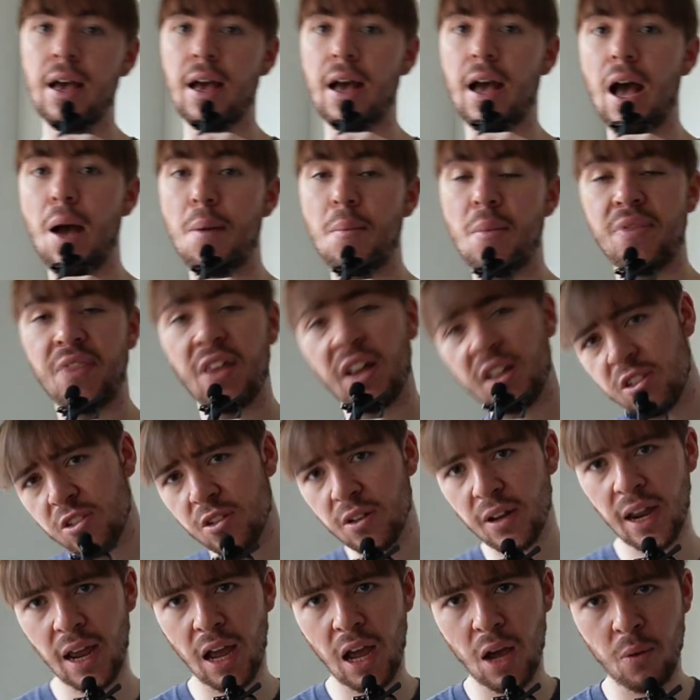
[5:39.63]
That's
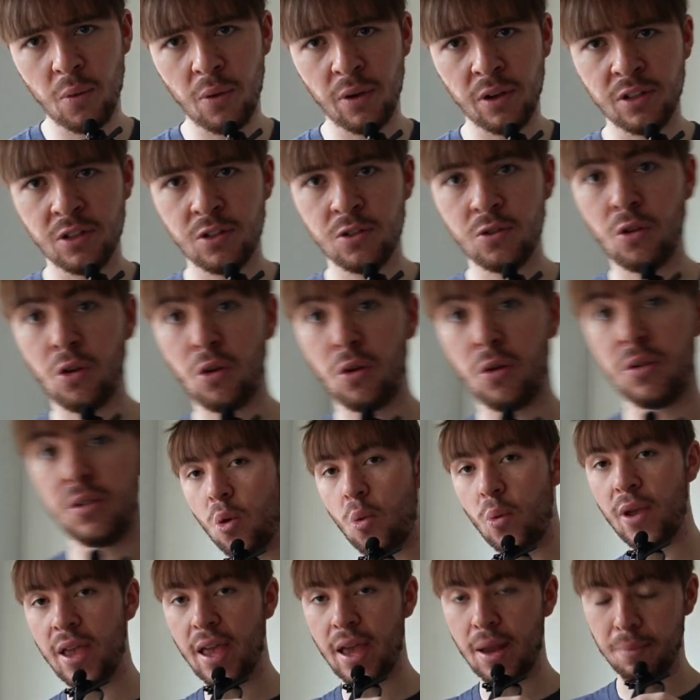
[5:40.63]
not how it works at all.
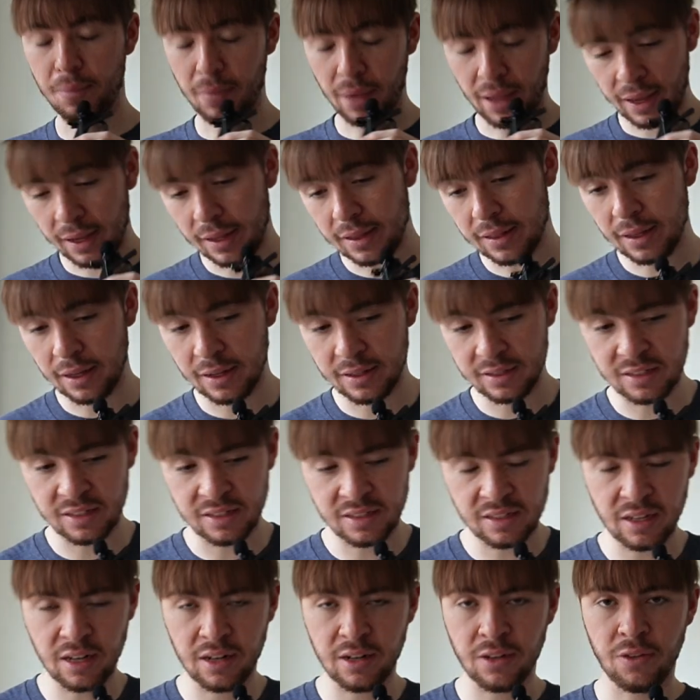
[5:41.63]
We had my class
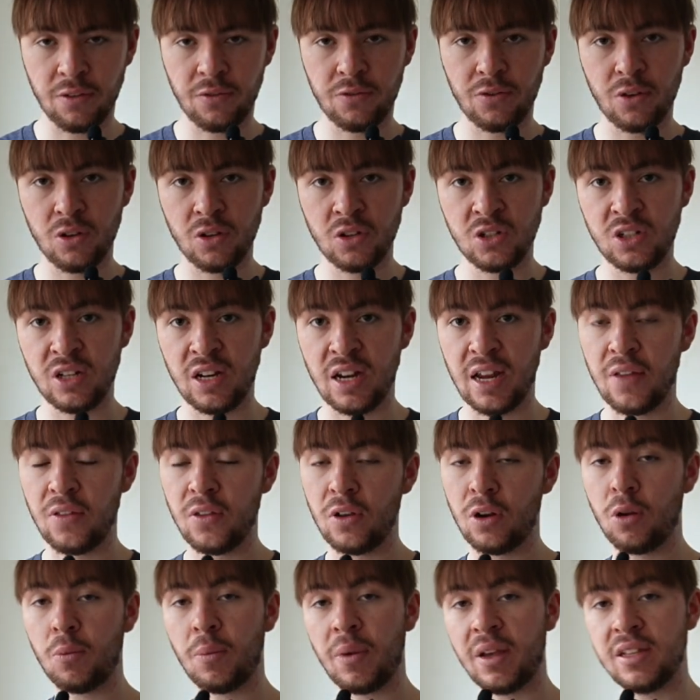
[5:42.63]
aside in the first year, and
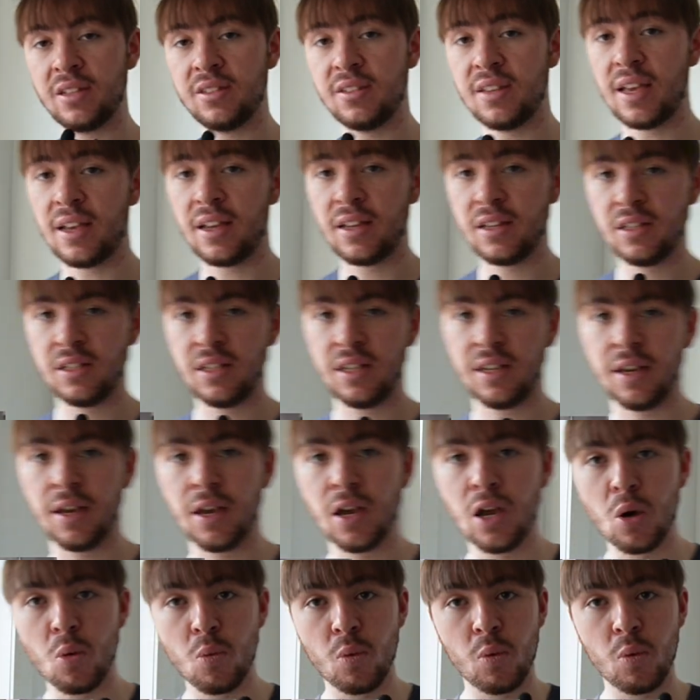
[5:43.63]
then on my second year,